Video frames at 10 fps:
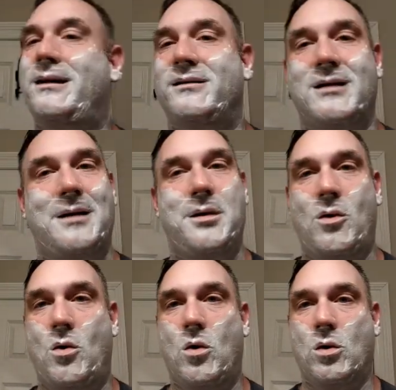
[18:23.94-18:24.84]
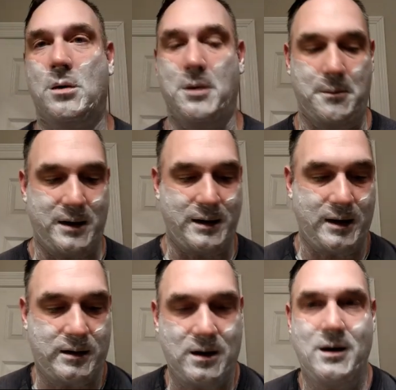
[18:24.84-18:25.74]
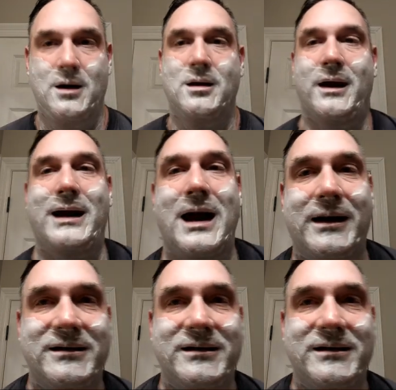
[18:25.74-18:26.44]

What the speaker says: is, I'm horrible at my neck. Like, I could